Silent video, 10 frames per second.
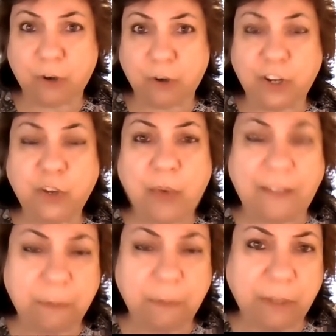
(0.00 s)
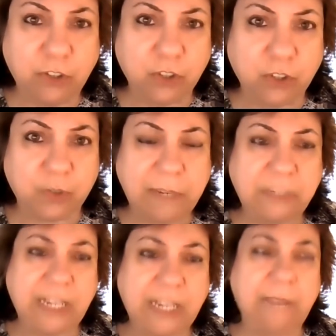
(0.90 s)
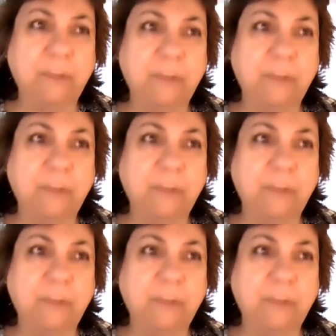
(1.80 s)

You have to build your dream team.